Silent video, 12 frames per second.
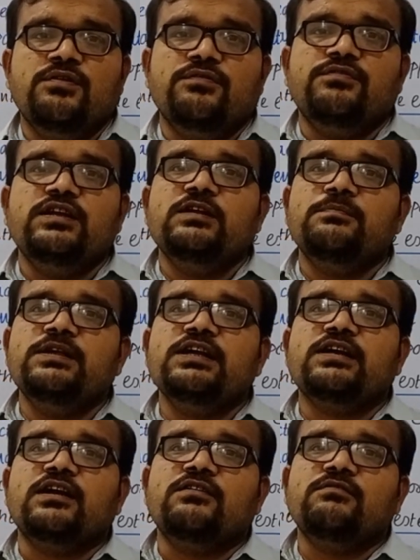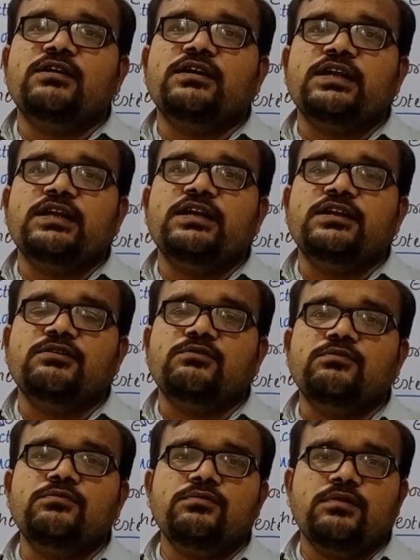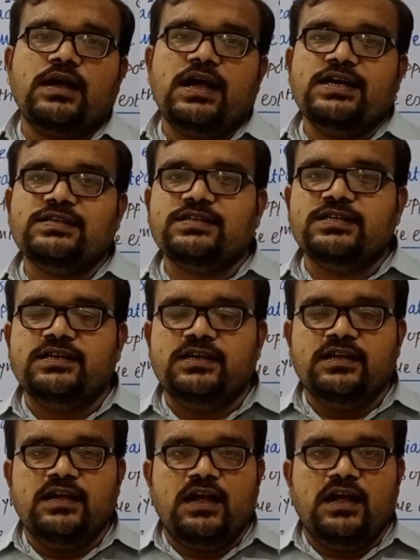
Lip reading: will be converted into acid,